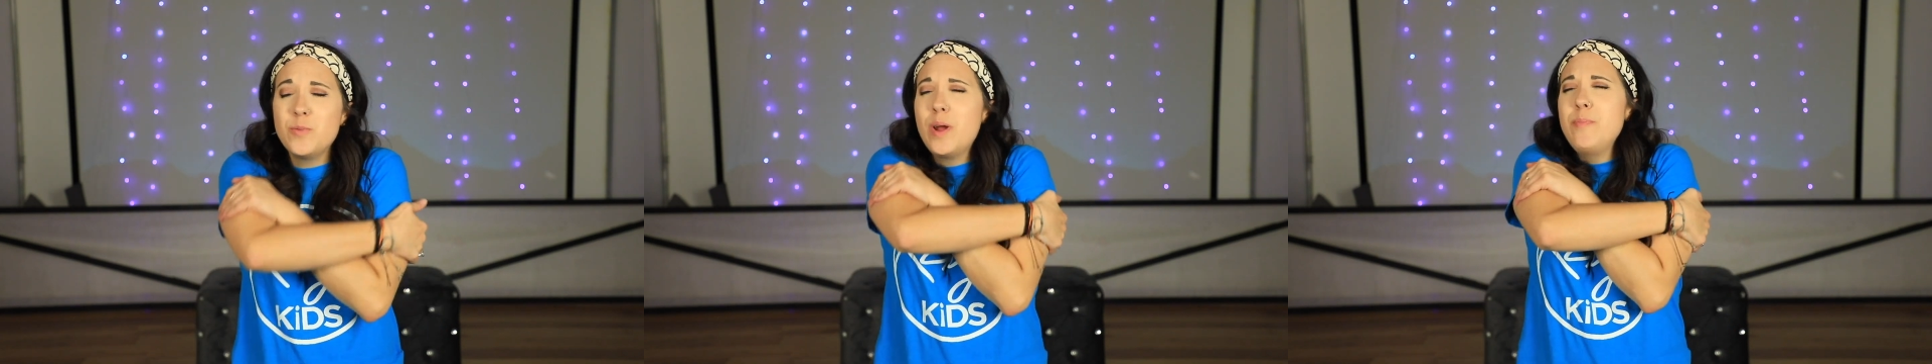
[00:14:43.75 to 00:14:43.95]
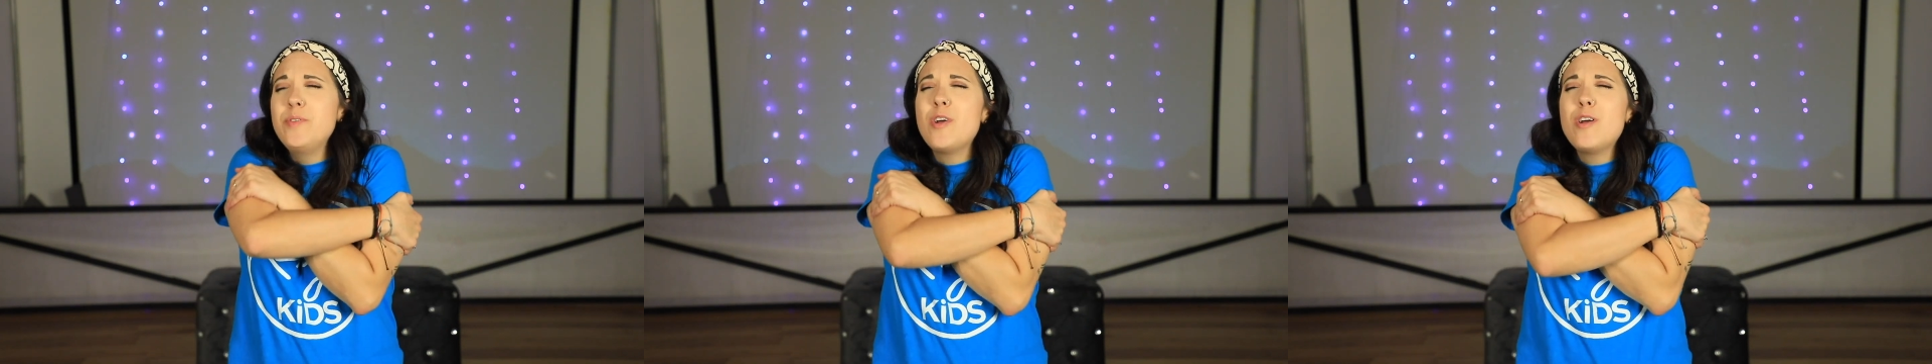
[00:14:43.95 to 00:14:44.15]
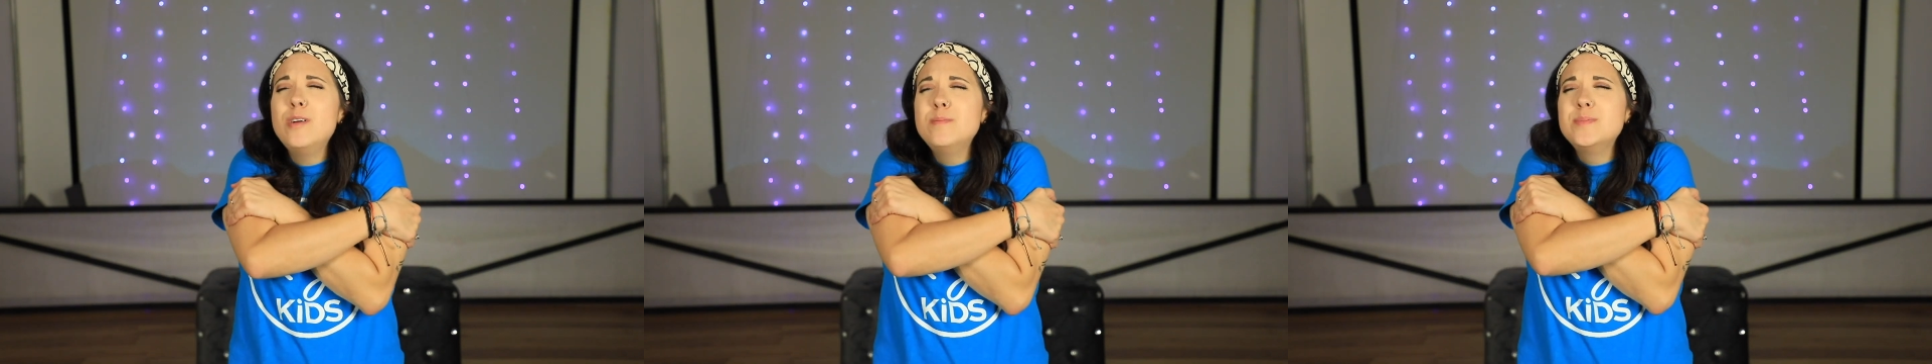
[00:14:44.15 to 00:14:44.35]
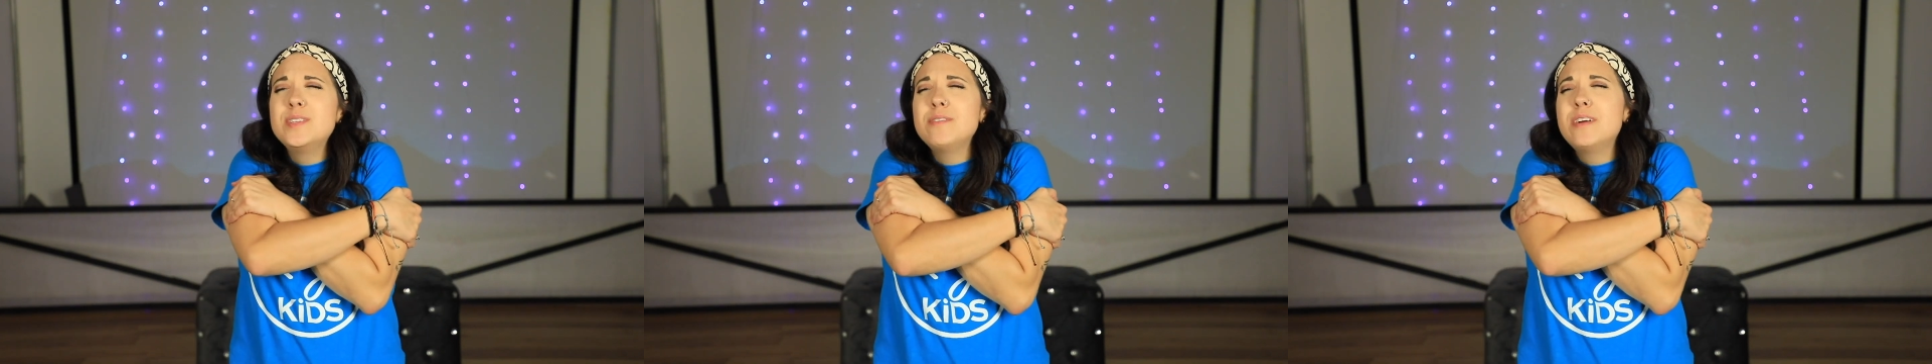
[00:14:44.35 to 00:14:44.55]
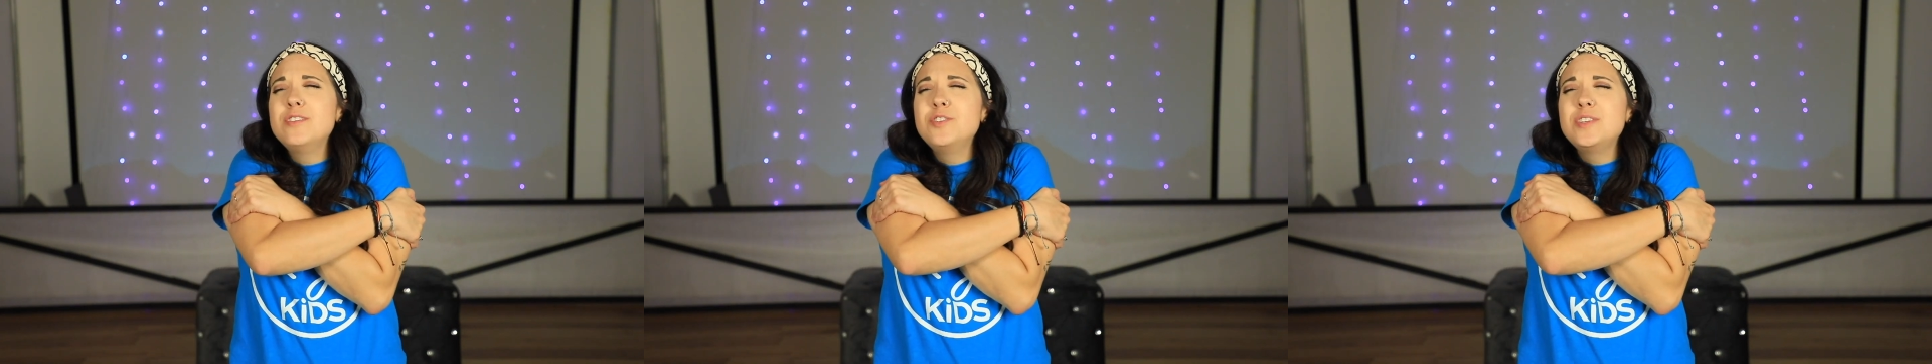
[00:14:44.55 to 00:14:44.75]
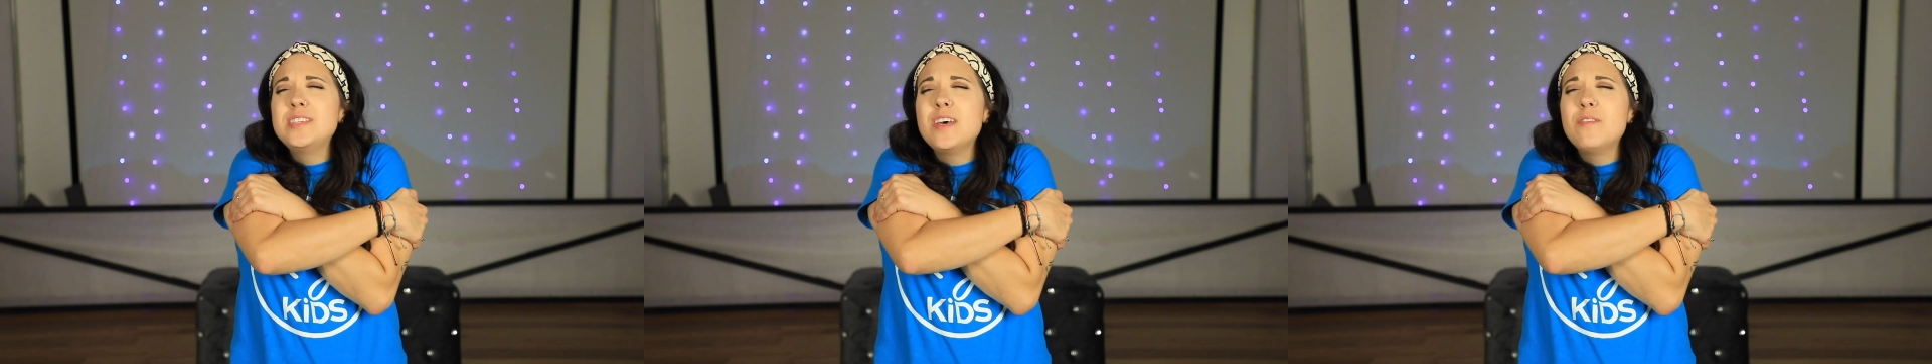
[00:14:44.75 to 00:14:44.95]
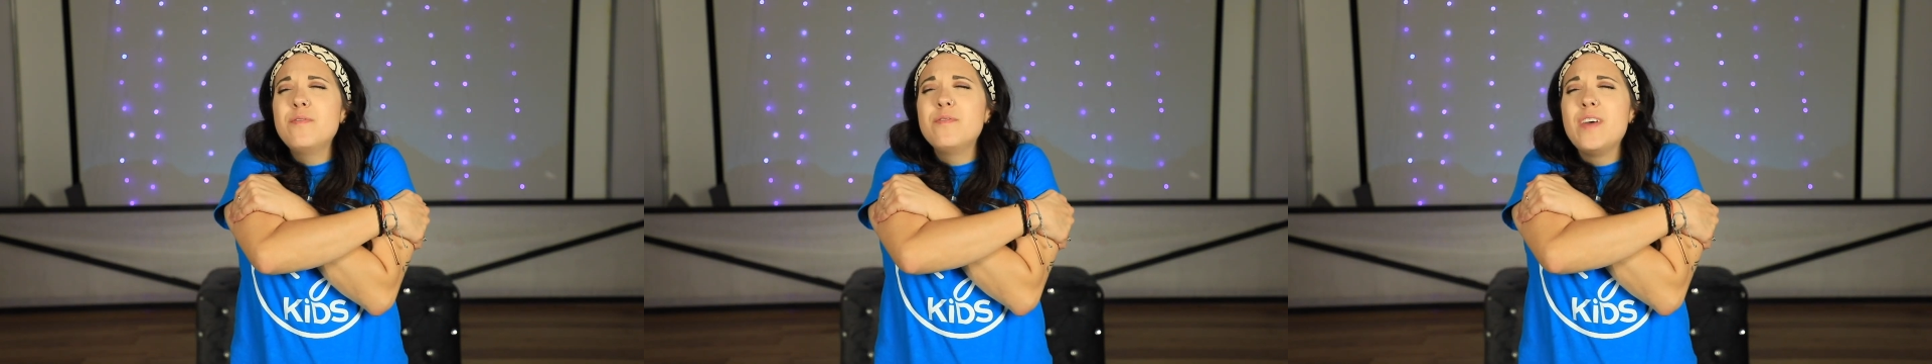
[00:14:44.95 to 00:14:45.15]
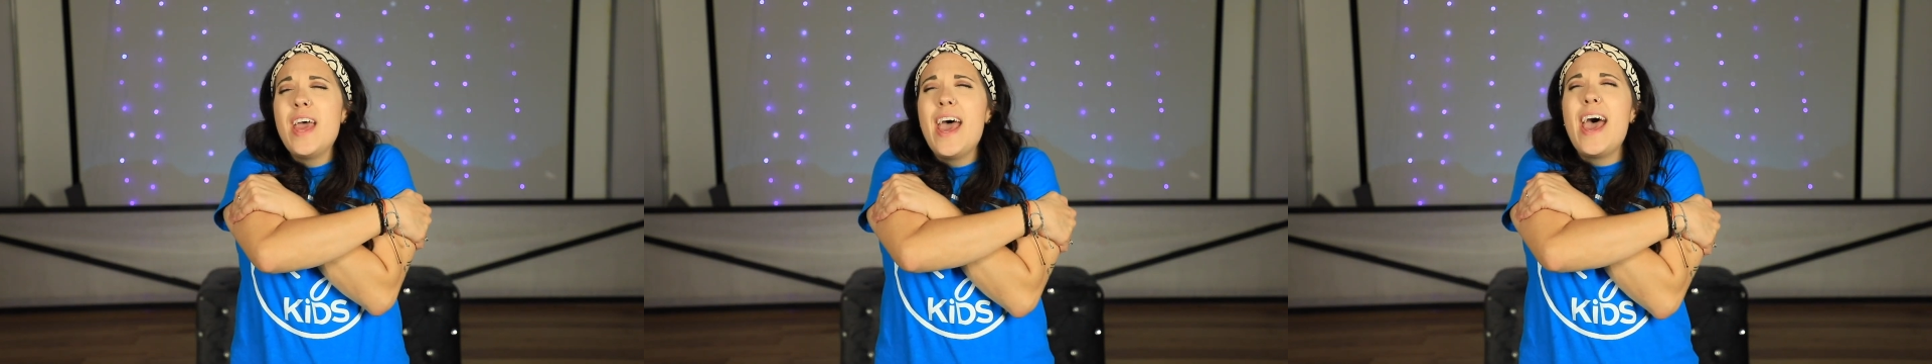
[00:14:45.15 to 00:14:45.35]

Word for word: wrap your arms around yourself